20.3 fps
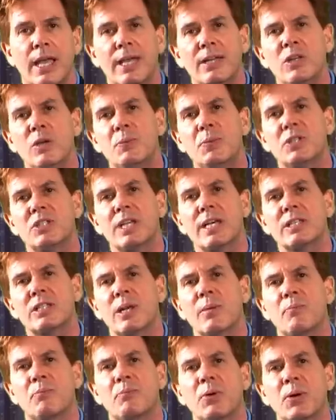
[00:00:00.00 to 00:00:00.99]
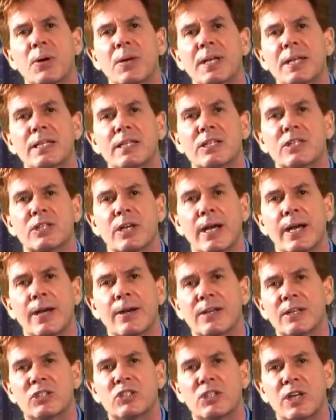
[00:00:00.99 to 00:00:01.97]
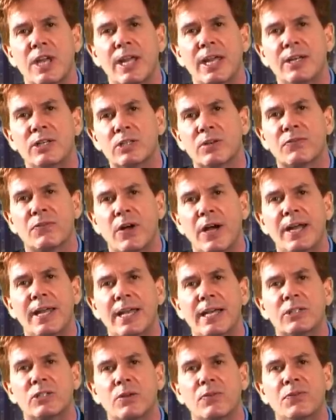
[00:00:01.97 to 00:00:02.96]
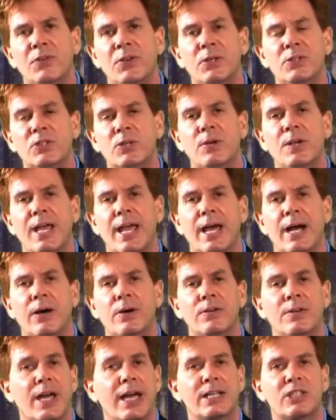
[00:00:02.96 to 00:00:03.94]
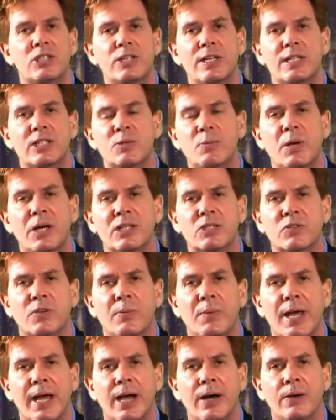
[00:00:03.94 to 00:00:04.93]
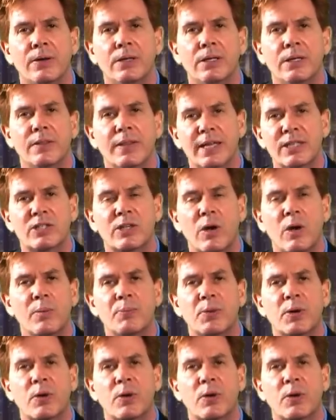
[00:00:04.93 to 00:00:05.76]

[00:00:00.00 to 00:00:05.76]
and you possess a burning desire to change your financial future now, not 6 months from now, that's called